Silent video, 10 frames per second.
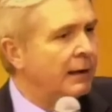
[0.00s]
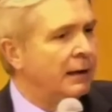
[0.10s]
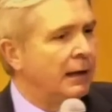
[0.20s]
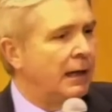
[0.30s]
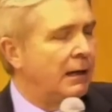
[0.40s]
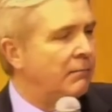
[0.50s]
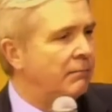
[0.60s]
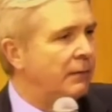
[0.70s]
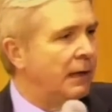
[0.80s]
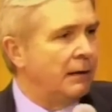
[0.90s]

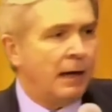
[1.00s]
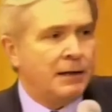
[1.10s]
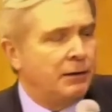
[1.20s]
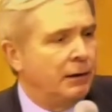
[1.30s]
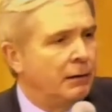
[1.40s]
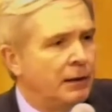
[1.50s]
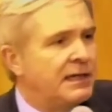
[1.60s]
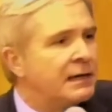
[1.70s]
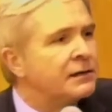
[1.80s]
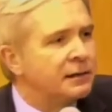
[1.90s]
um, I don't know, a
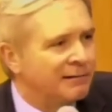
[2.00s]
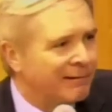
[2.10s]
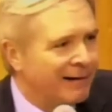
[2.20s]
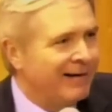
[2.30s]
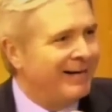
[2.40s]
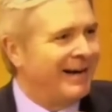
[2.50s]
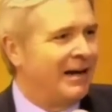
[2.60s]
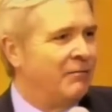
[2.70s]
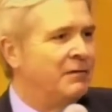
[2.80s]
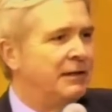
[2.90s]
dozen
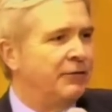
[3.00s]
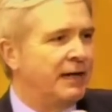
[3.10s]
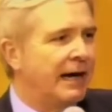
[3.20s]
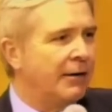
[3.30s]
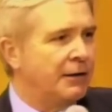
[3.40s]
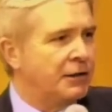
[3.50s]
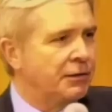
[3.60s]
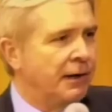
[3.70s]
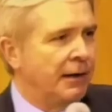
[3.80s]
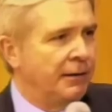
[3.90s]
um, different character
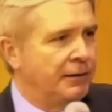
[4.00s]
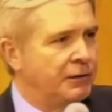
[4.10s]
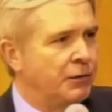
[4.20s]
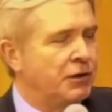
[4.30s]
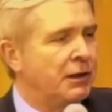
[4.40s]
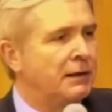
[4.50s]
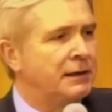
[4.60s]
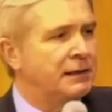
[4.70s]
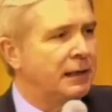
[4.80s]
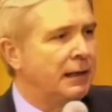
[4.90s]
areas, which are
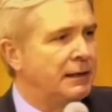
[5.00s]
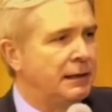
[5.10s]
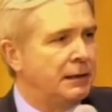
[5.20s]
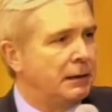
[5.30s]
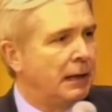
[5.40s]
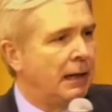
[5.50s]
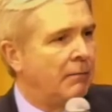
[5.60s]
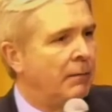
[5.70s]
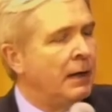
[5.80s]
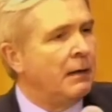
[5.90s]
decided um,
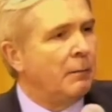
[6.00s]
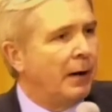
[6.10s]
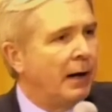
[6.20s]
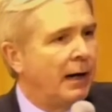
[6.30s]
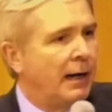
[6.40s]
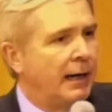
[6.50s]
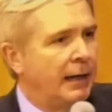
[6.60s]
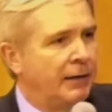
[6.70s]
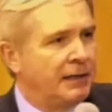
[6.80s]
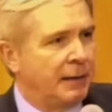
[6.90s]
by the
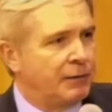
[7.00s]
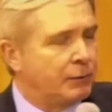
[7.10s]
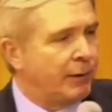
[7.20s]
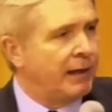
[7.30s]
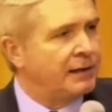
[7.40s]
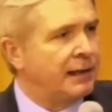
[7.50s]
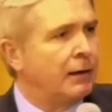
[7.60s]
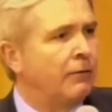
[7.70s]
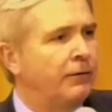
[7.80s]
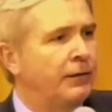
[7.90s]
type of space they
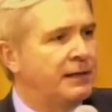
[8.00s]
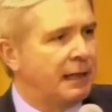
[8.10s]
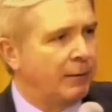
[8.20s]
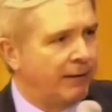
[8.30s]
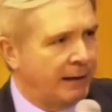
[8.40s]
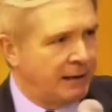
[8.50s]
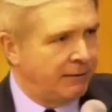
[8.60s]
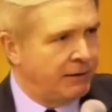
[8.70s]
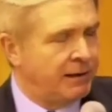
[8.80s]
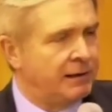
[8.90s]
offer, the type of
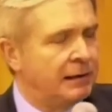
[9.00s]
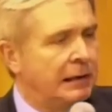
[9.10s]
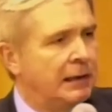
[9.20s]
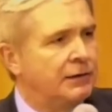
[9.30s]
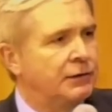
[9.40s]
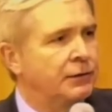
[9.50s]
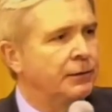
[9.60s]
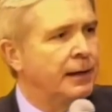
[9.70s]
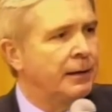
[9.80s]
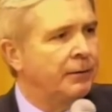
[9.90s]
activities that cluster
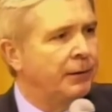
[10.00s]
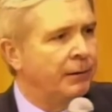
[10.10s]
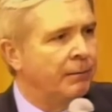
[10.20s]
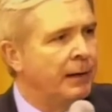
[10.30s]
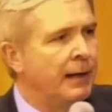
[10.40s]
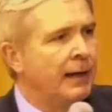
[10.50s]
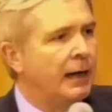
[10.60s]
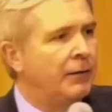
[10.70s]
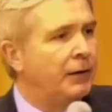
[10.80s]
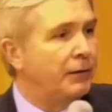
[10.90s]
around them, and
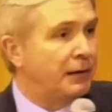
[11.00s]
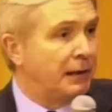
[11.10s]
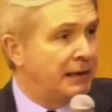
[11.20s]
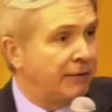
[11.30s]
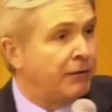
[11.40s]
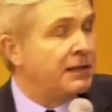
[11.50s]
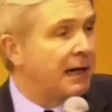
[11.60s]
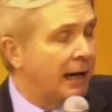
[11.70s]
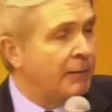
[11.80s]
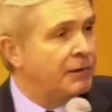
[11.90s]
that different
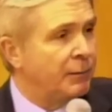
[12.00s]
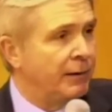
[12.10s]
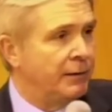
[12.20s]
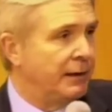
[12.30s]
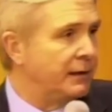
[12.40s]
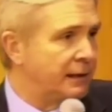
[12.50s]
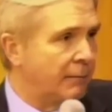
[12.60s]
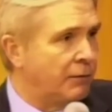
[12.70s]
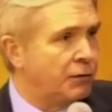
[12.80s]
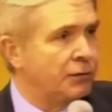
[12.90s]
types of buildings, some
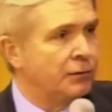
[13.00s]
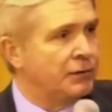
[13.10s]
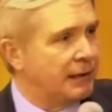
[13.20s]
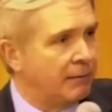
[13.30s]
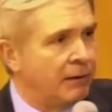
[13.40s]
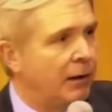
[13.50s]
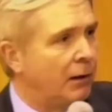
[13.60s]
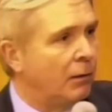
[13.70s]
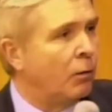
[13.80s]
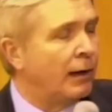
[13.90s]
tall, some low,
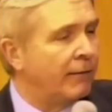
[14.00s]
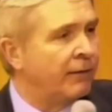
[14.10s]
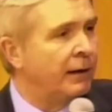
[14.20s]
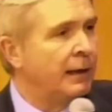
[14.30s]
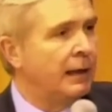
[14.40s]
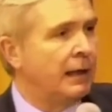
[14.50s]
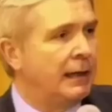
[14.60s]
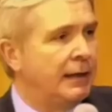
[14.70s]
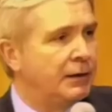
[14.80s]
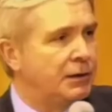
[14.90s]
or whatever, are
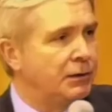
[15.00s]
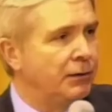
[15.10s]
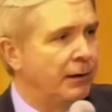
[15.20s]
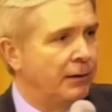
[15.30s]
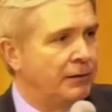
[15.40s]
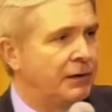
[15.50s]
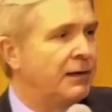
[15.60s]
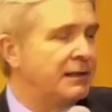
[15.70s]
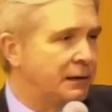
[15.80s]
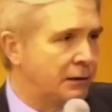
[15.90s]
linked to those. So this
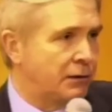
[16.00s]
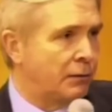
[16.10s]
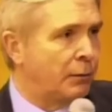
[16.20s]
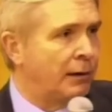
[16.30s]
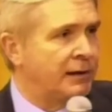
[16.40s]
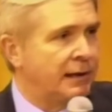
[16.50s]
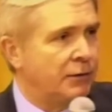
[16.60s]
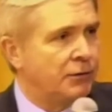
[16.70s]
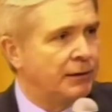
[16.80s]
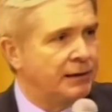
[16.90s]
is the sort of
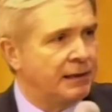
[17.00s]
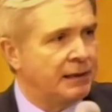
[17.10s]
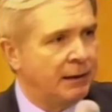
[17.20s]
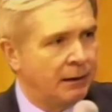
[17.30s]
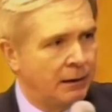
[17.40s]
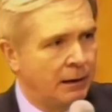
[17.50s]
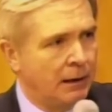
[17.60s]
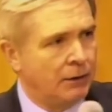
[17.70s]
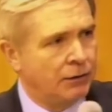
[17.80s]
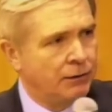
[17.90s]
polycentric city that
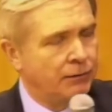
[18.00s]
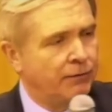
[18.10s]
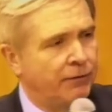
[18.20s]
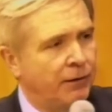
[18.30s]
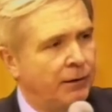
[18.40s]
John's referring